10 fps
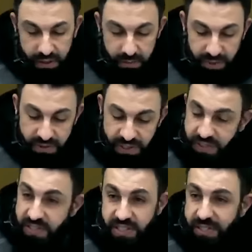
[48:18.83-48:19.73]
Brothers and
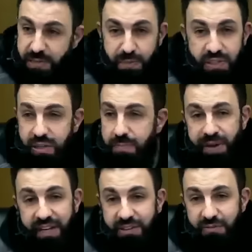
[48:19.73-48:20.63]
sisters, there's a lot of
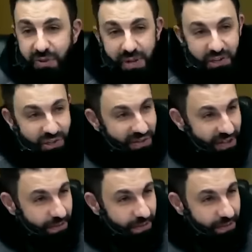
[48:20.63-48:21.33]
packed information there.